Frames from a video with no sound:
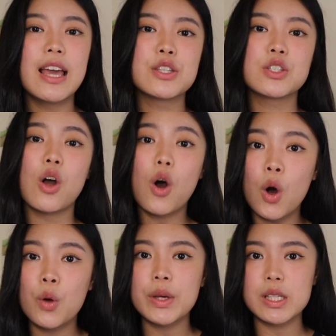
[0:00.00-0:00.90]
is to
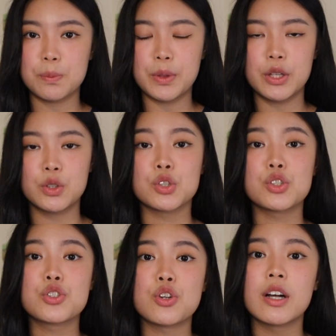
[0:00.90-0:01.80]
always put your
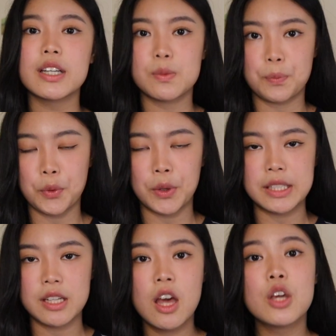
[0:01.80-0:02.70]
strongest
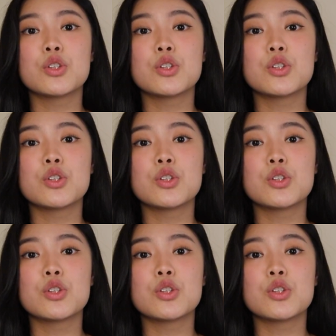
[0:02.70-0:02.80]
point,